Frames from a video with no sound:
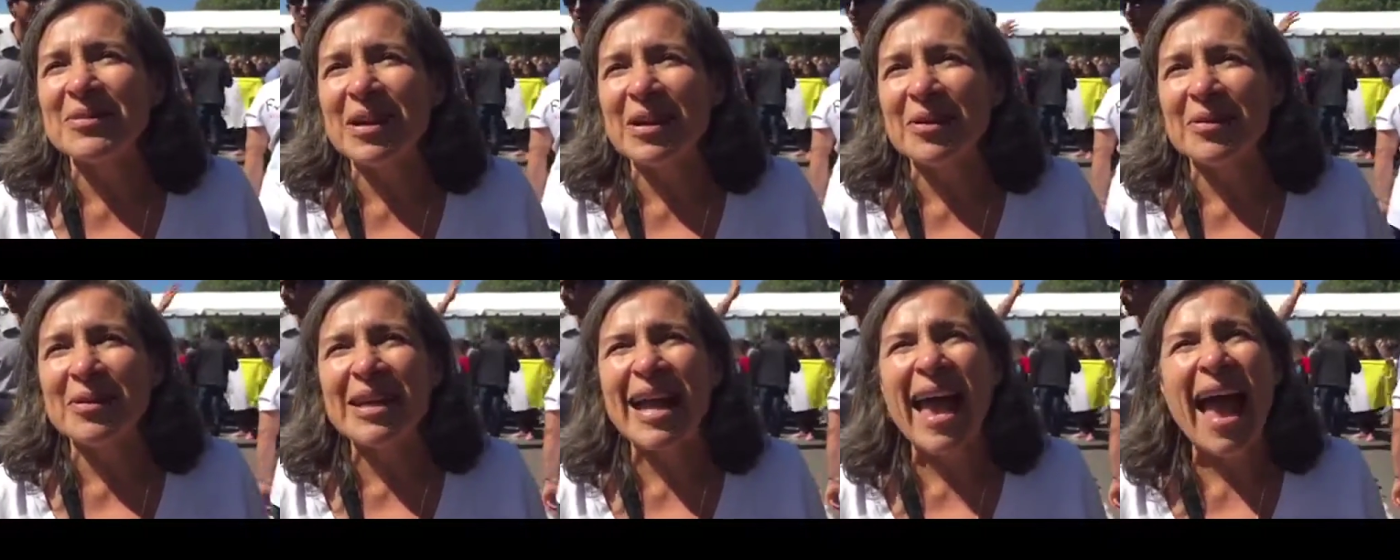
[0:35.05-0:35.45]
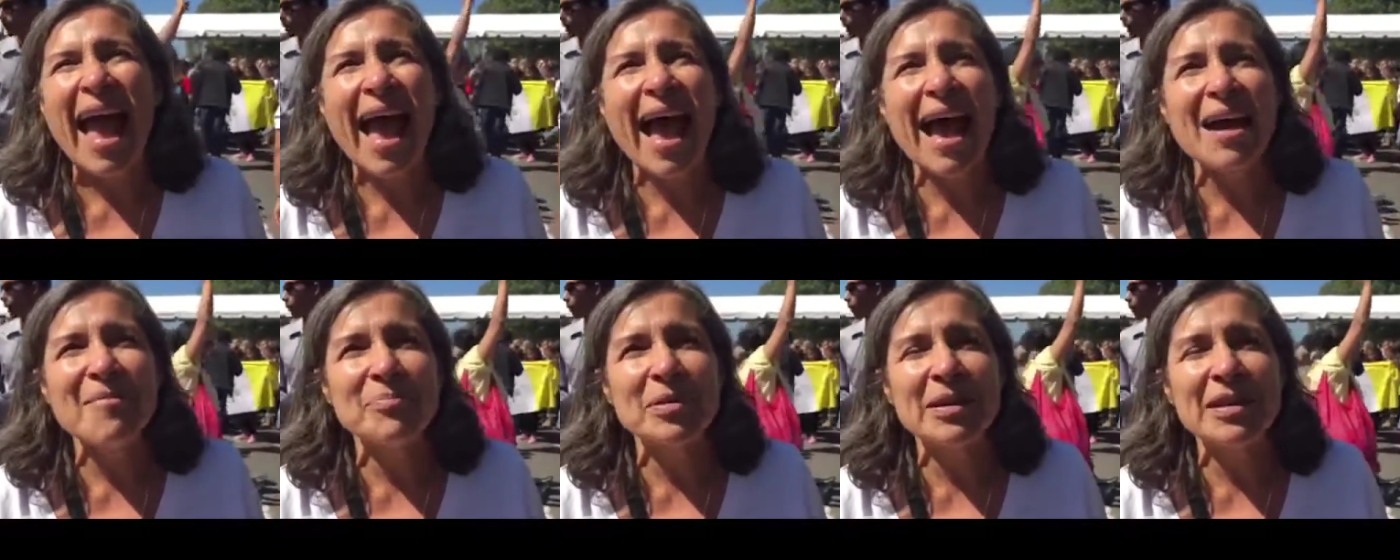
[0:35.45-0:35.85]
very
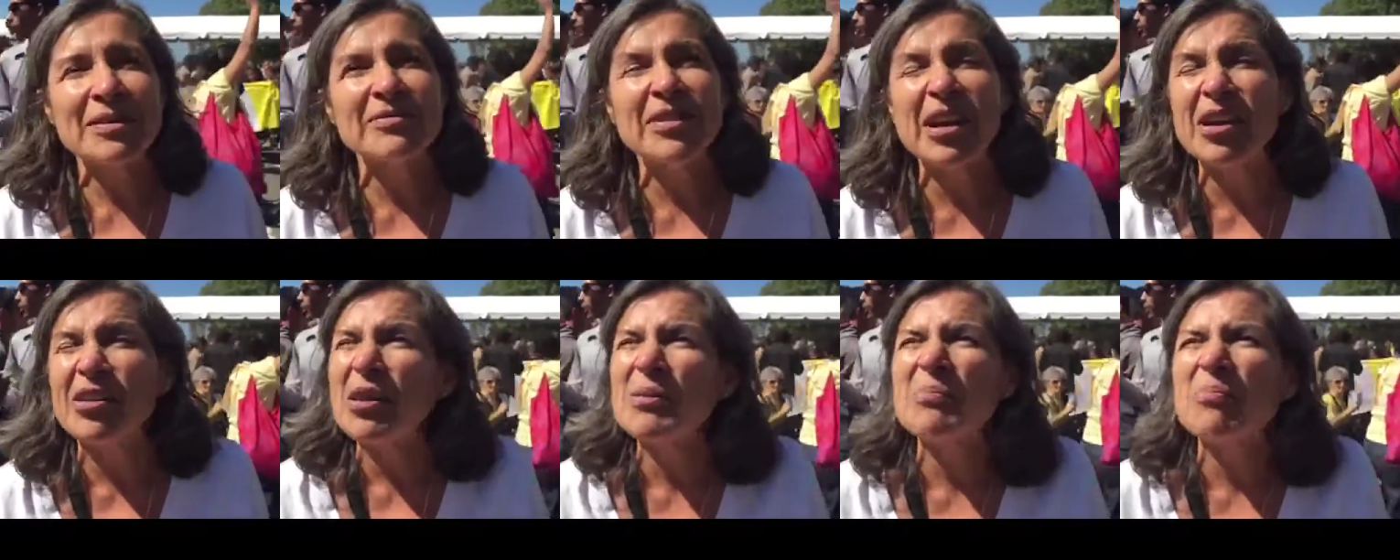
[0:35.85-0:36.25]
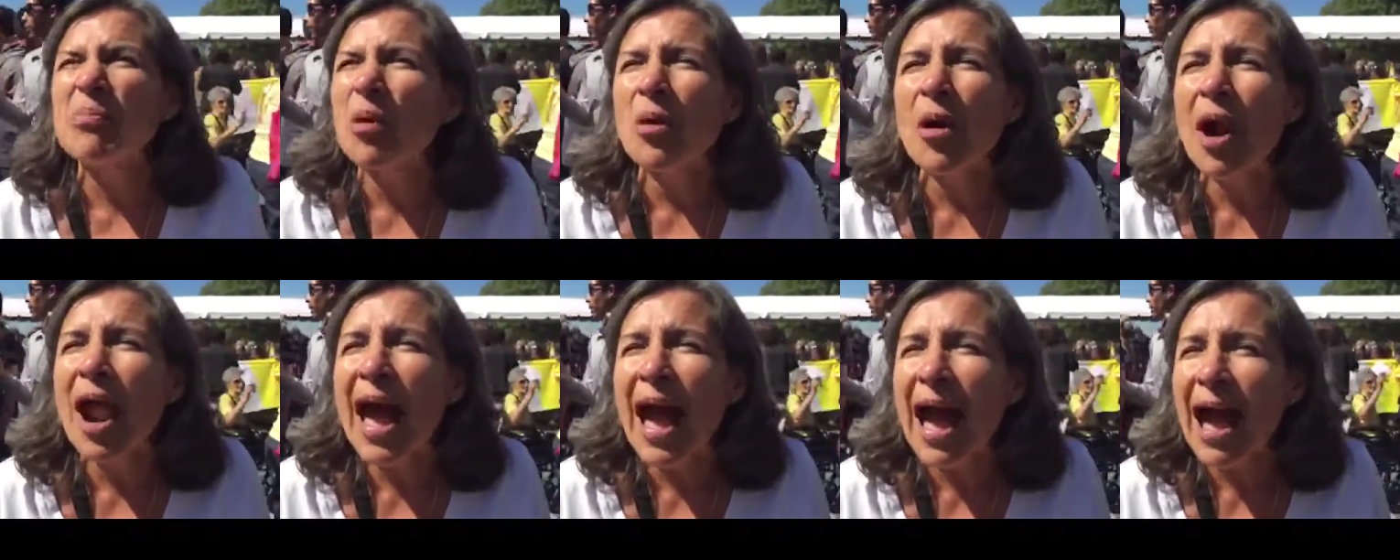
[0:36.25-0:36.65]
happy, very
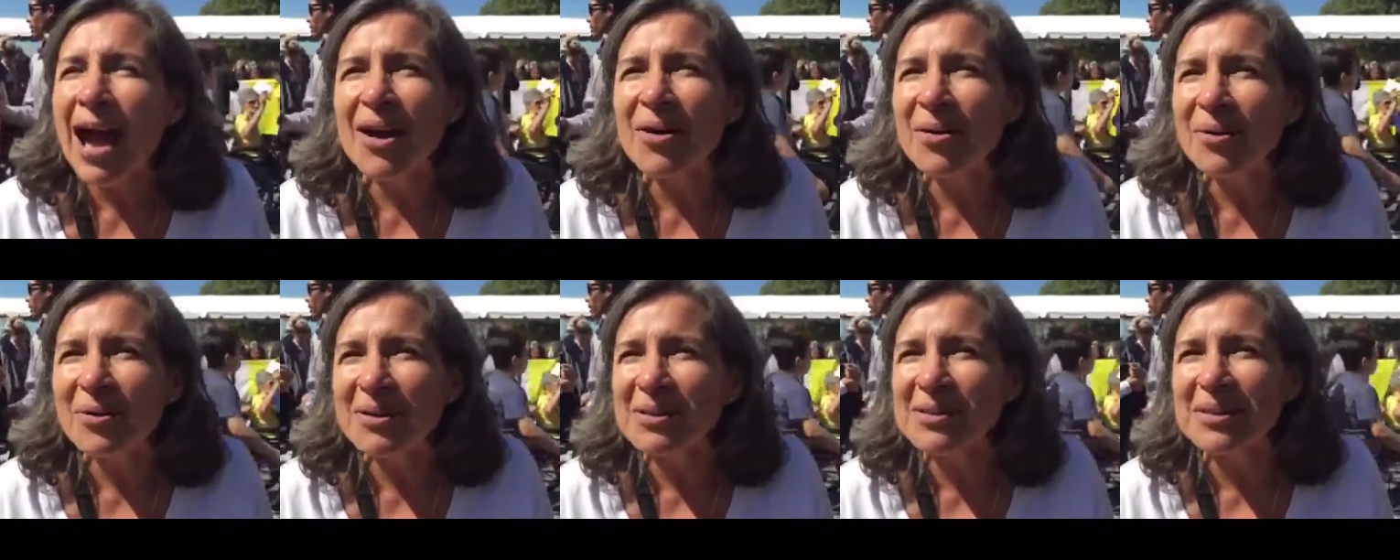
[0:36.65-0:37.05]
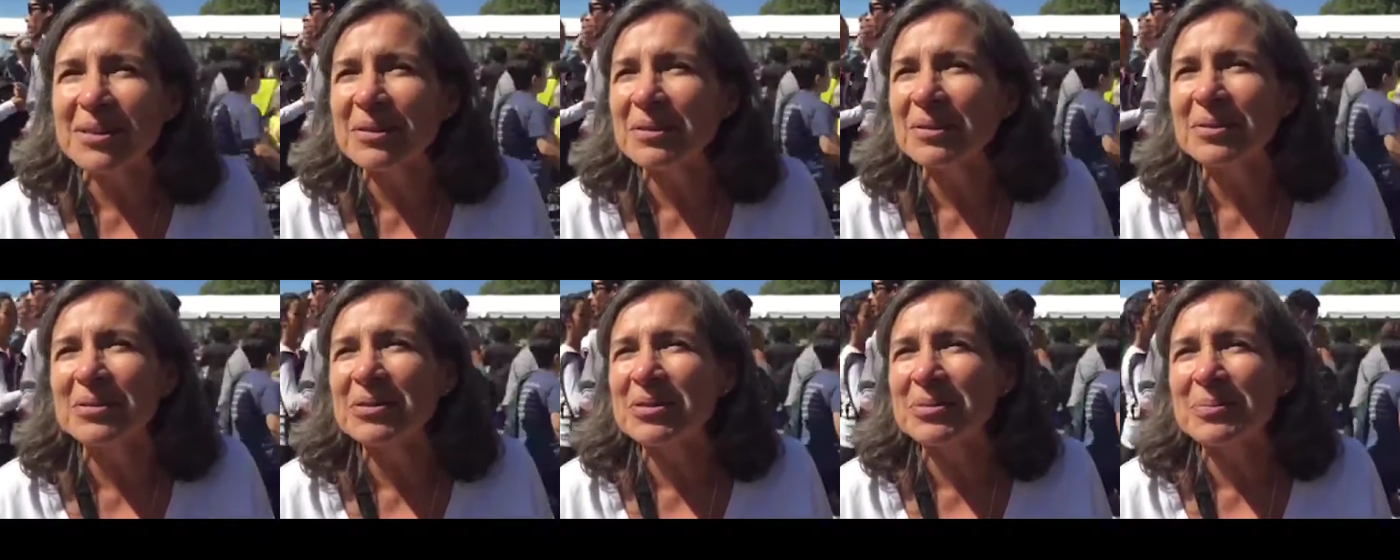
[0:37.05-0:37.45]
proud
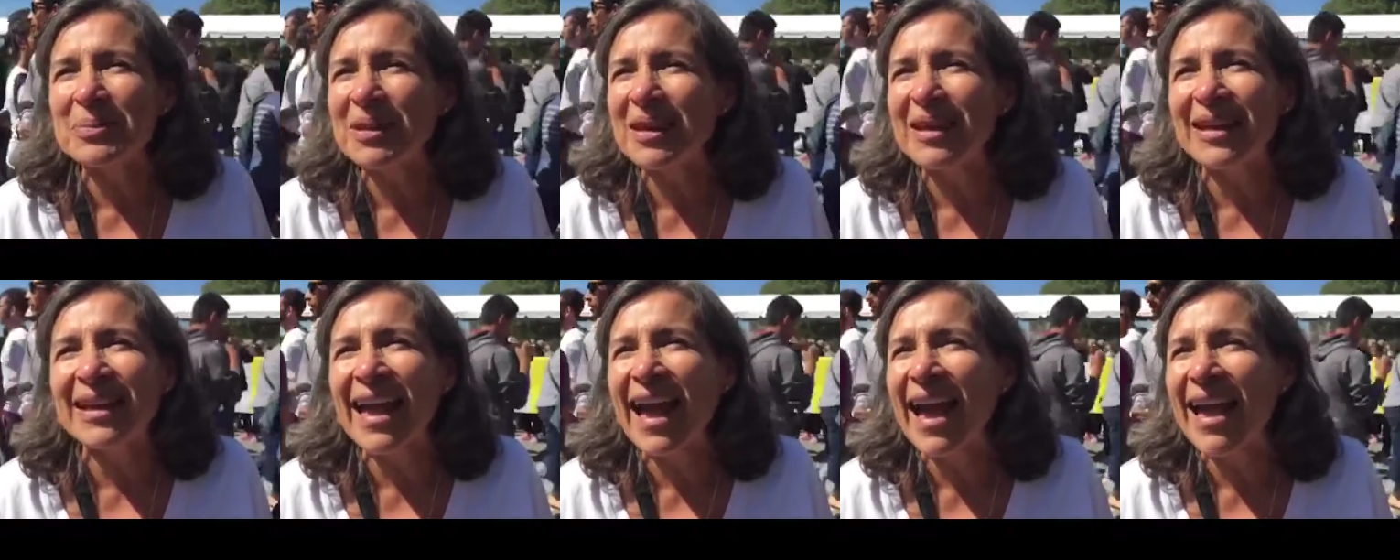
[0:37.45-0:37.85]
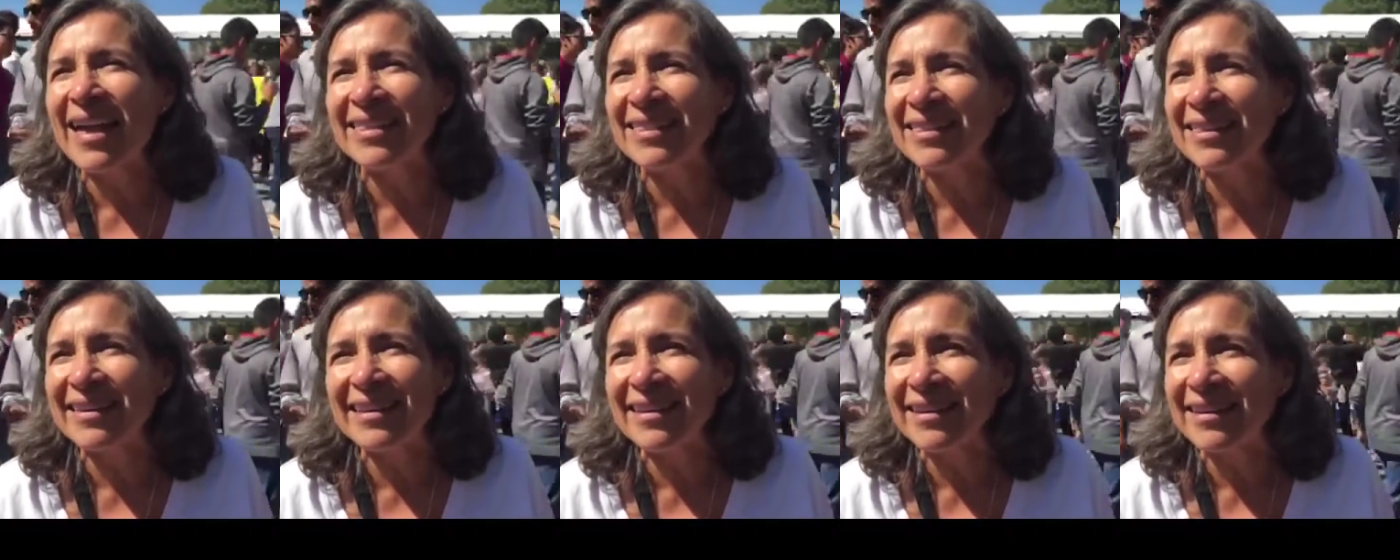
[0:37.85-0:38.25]
to to be a
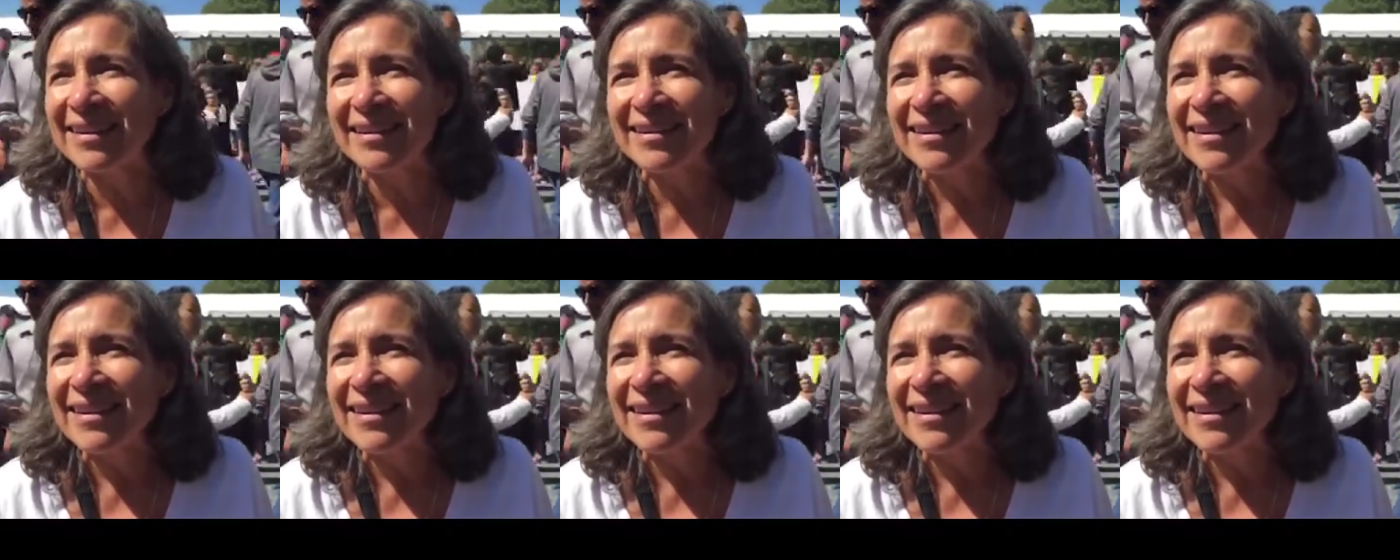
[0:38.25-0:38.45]
Catholic.